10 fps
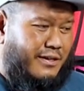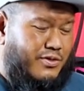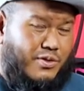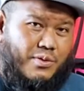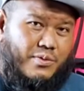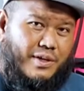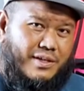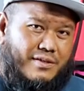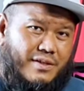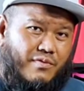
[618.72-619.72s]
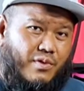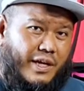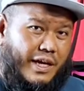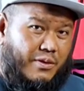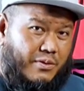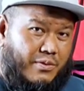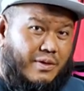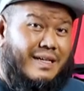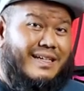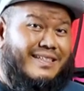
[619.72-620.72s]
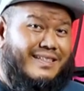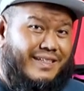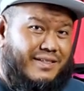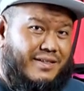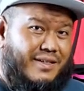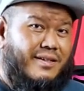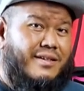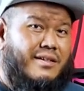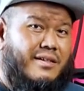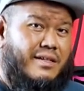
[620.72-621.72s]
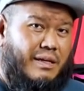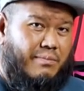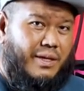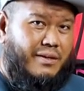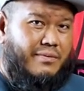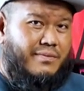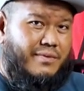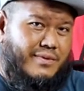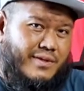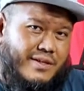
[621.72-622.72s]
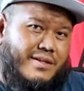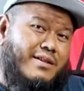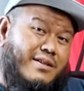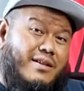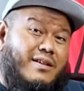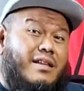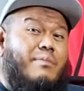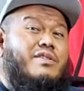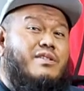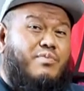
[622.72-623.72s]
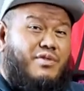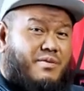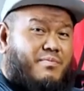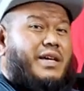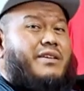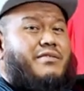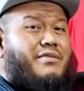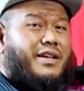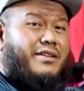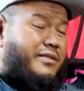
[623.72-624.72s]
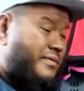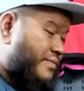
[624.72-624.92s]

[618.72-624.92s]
show is the Vulcano disc dumbbell. Let me just put this back in the rack.